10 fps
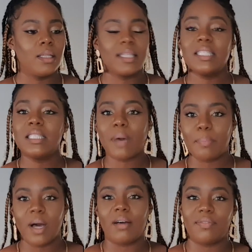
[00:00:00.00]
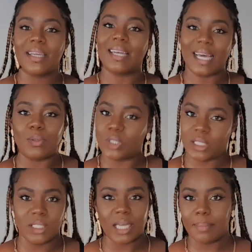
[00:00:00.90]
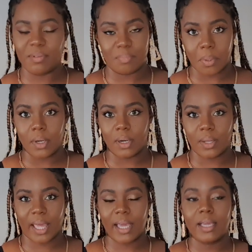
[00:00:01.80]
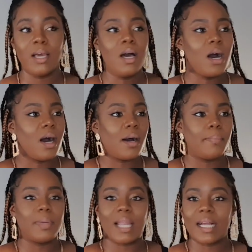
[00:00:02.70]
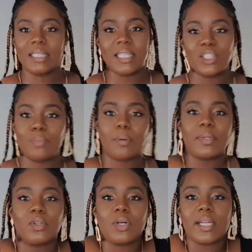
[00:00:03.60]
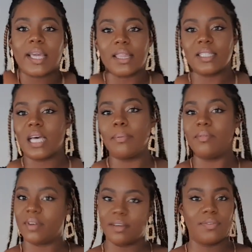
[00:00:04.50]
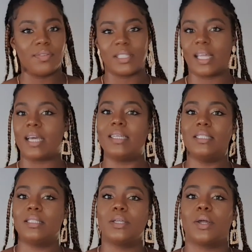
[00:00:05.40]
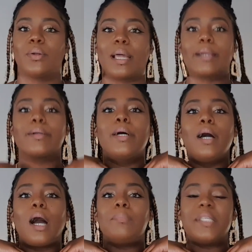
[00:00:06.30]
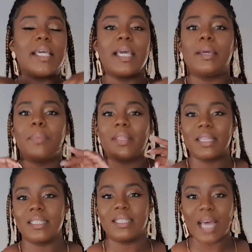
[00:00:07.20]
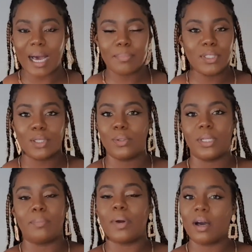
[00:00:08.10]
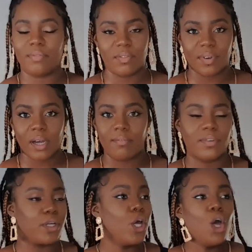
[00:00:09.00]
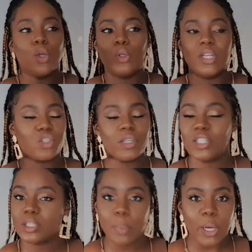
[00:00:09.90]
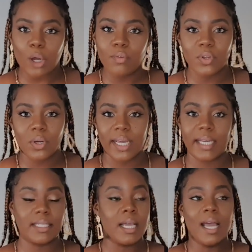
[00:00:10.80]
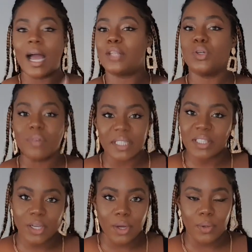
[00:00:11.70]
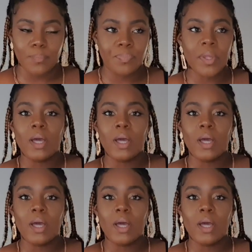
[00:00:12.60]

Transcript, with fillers: this is my perfect lounging type of bra, okay? Um, like I said, you're probably not gonna get the type of lift that is, you know, like, up to here, but this is absolutely perfect for comfort. You literally just put it over your head and you're ready to go.